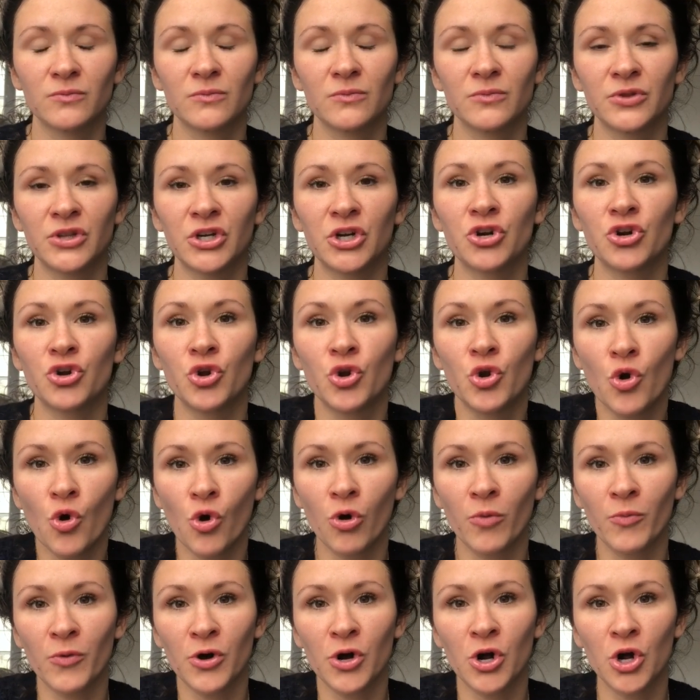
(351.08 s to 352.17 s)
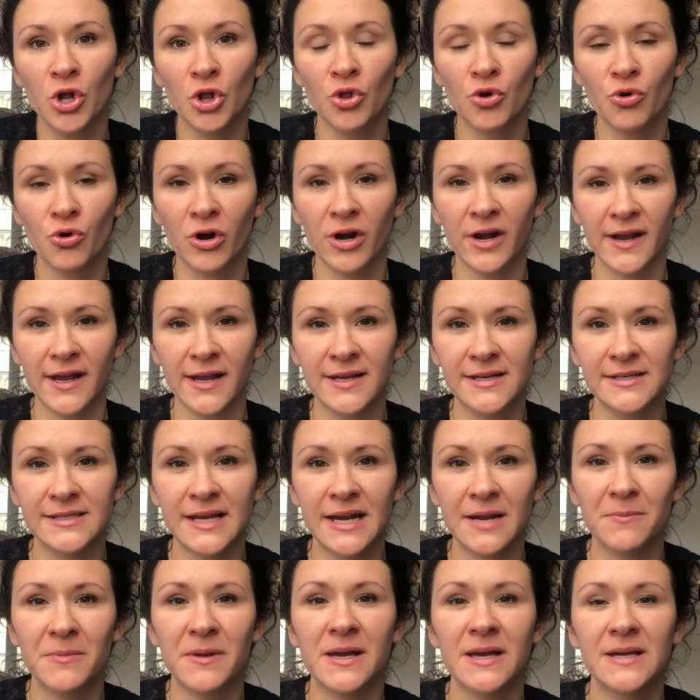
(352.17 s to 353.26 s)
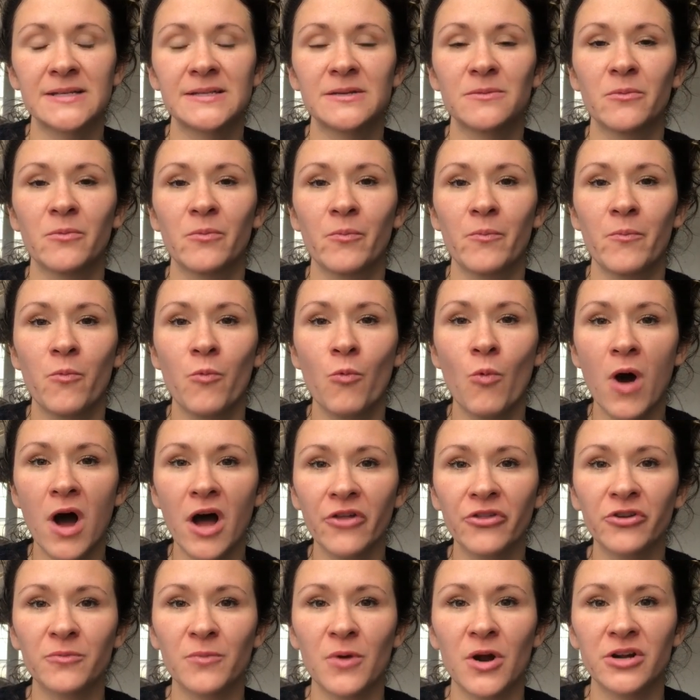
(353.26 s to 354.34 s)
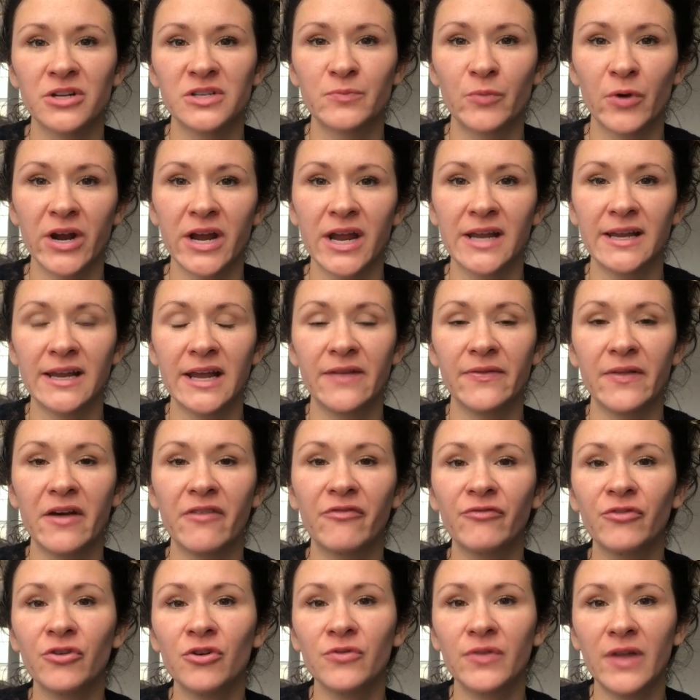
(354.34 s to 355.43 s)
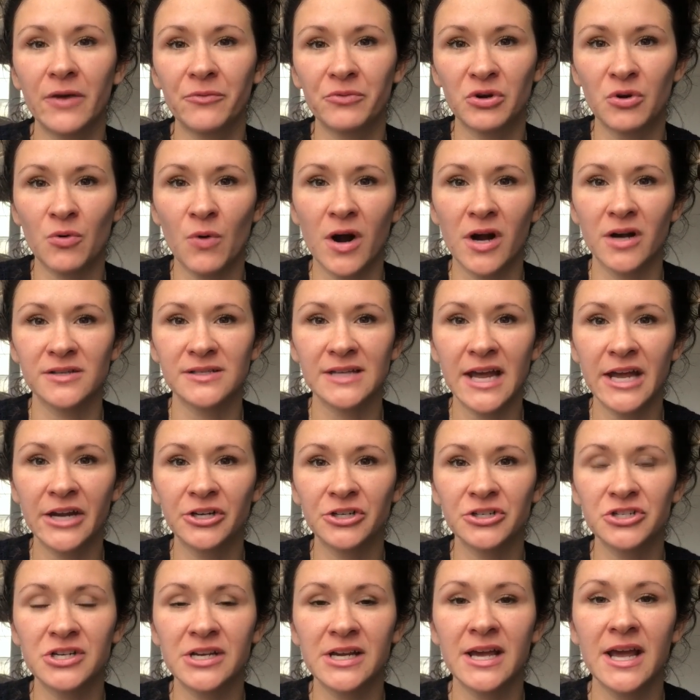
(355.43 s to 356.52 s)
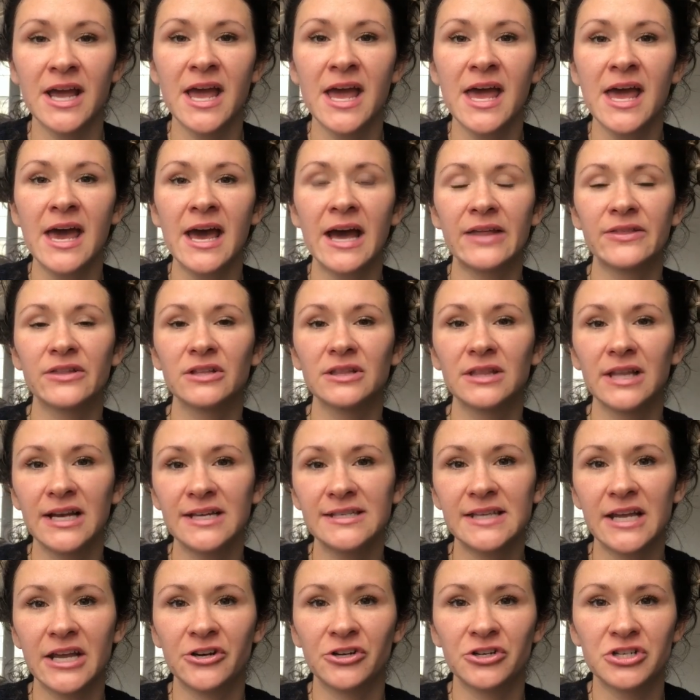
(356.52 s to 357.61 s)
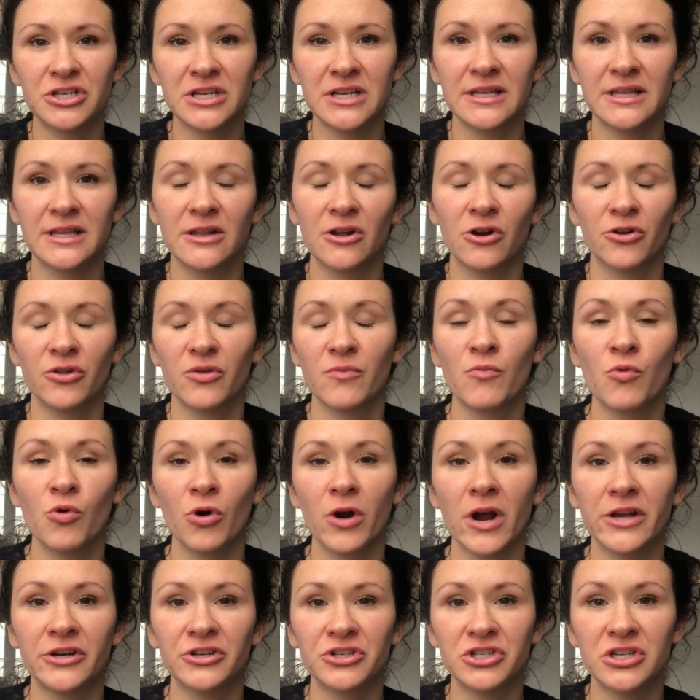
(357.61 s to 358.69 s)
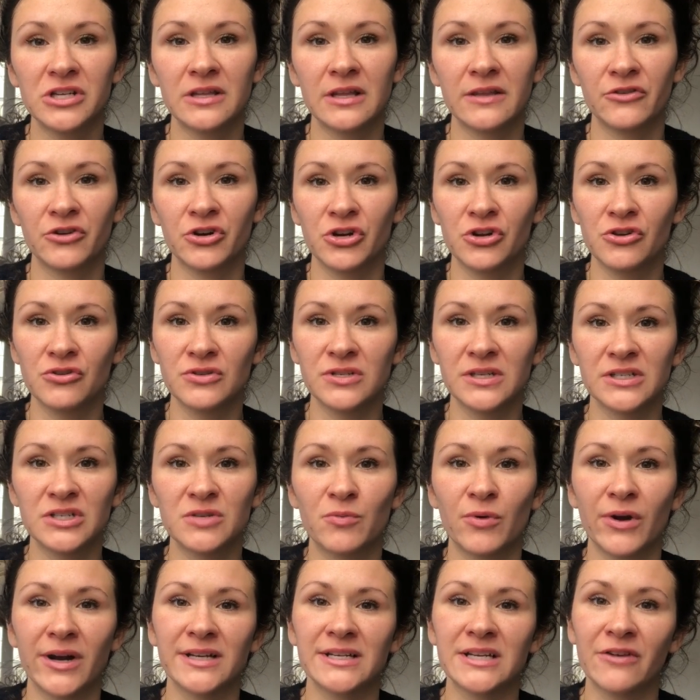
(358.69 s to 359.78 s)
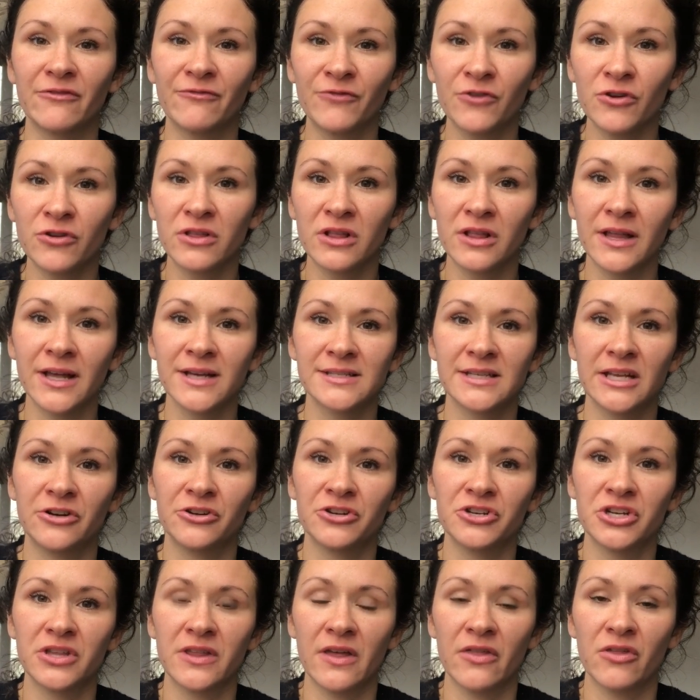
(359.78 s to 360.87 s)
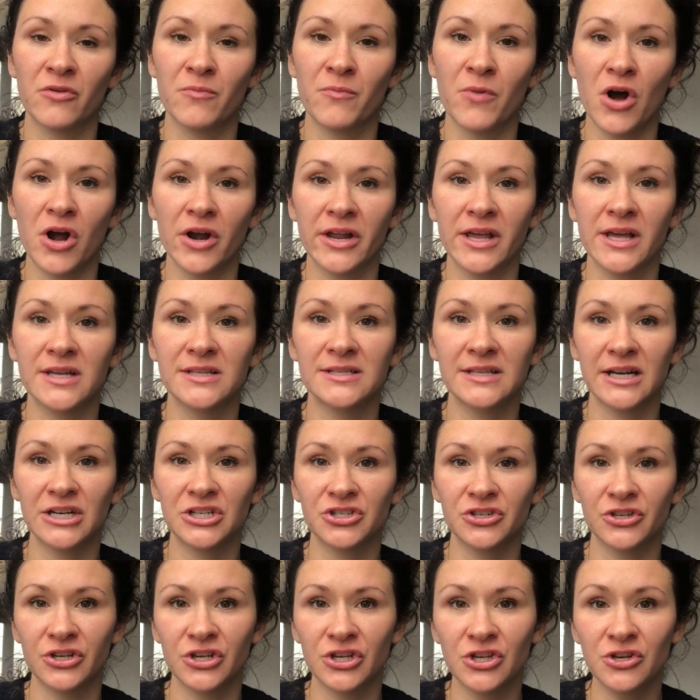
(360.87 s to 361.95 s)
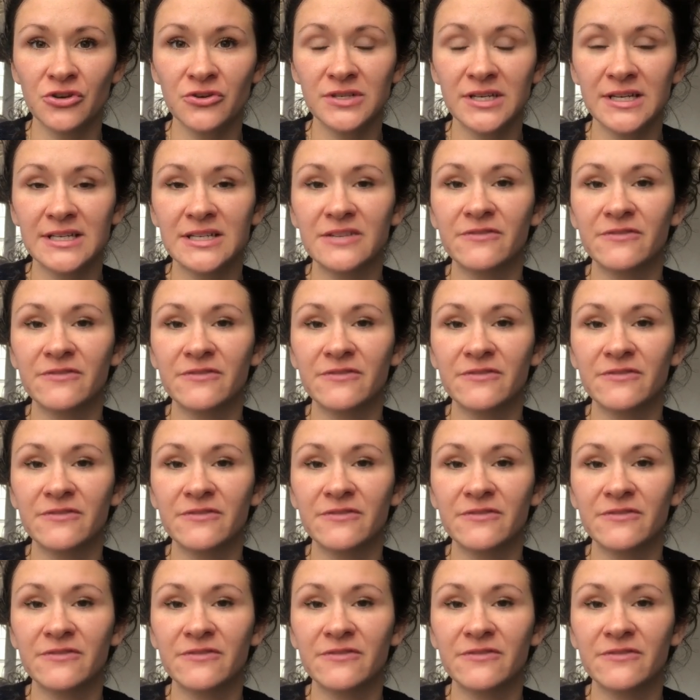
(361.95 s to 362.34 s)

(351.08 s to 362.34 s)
their normal caloric intake because while their body's breaking down that food that requires energy and the less energy or the more energy that they're using to break down food the less energy that their body is actually using